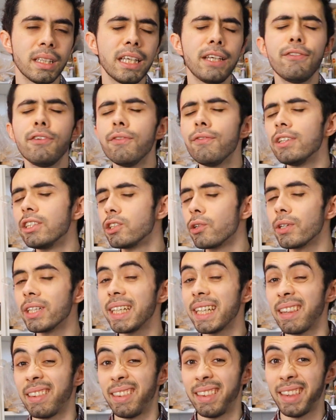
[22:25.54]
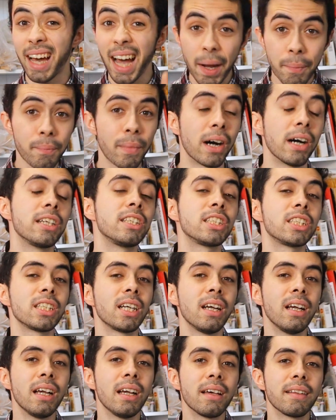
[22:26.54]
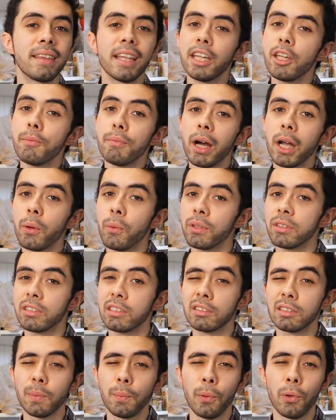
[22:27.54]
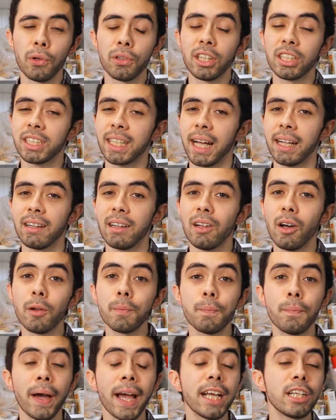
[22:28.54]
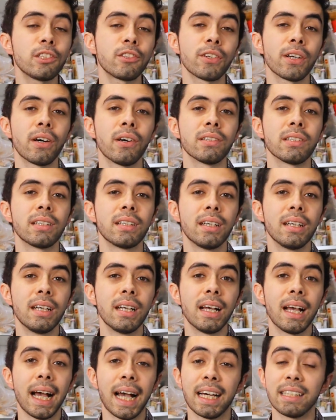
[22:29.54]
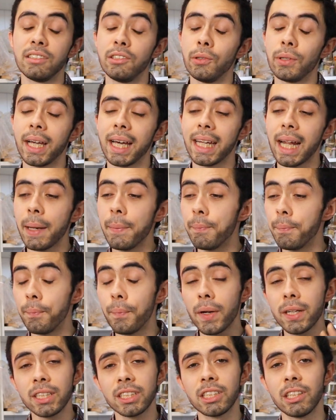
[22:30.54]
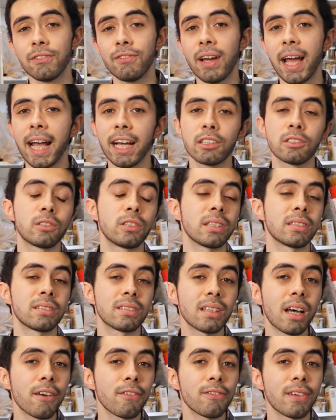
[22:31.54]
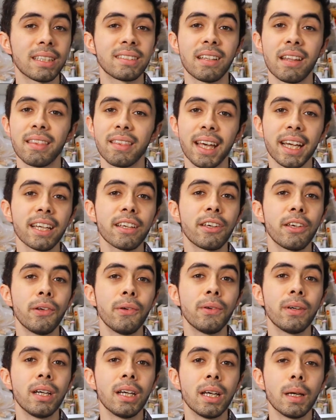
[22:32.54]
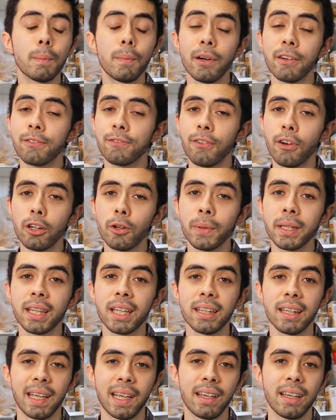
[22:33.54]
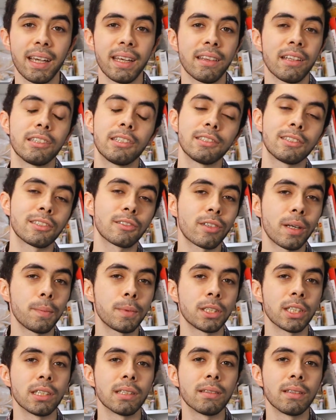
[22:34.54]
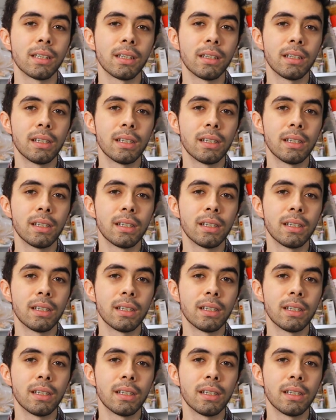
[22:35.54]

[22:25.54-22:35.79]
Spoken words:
If you've enjoyed it that much, then you might want to support the channel on Patreon, as you get a bunch of extra stuff as a thank you by following the link in the description.